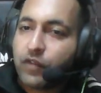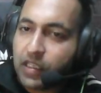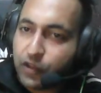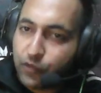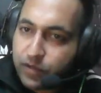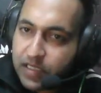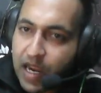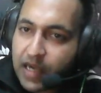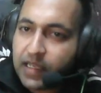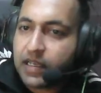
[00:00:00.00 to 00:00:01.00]
We can use
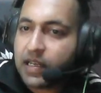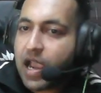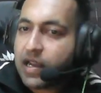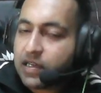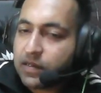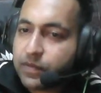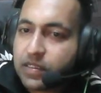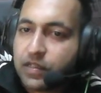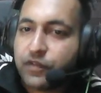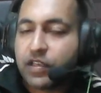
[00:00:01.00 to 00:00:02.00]
that in
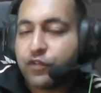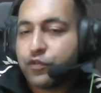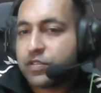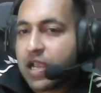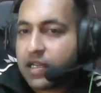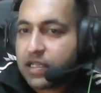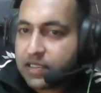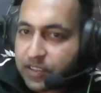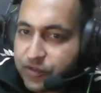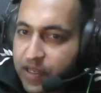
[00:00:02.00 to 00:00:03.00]
iterable, we can use that
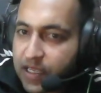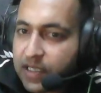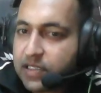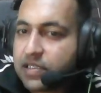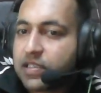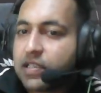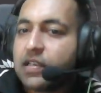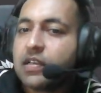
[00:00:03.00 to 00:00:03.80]
in strings.